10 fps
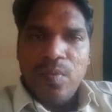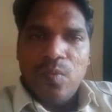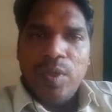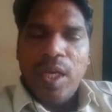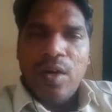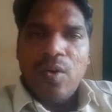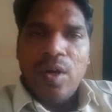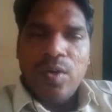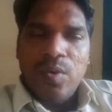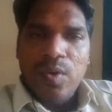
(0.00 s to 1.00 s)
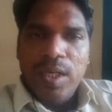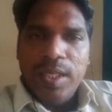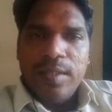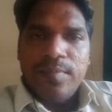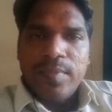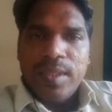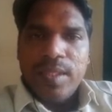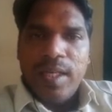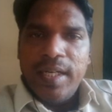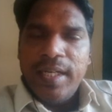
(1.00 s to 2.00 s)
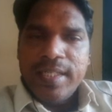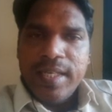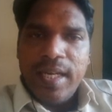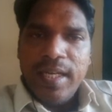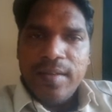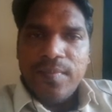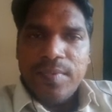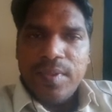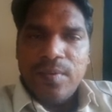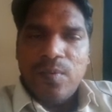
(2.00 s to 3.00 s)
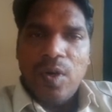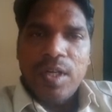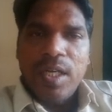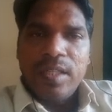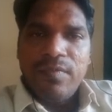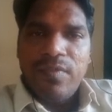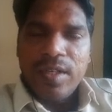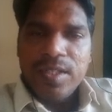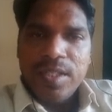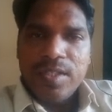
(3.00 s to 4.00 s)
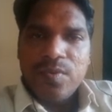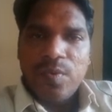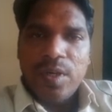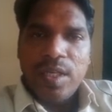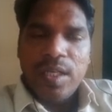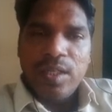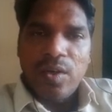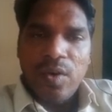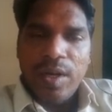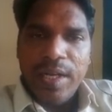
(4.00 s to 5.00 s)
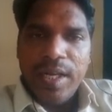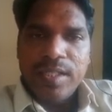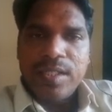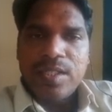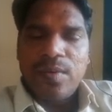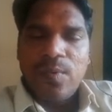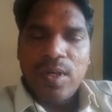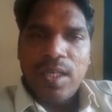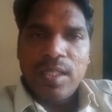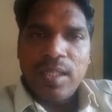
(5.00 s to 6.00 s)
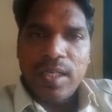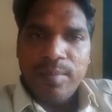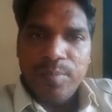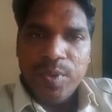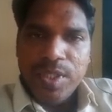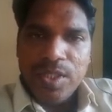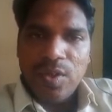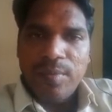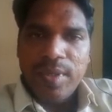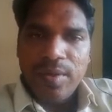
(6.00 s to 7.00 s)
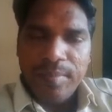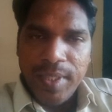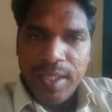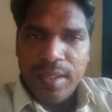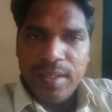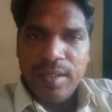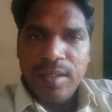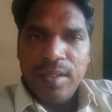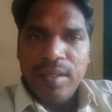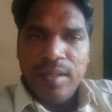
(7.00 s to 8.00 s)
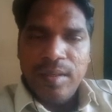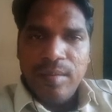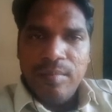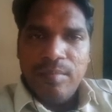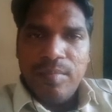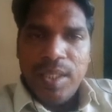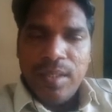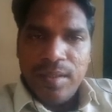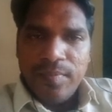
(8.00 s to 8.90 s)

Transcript: we are not only understanding what are the functions, what are the organization, what are the composition of government, but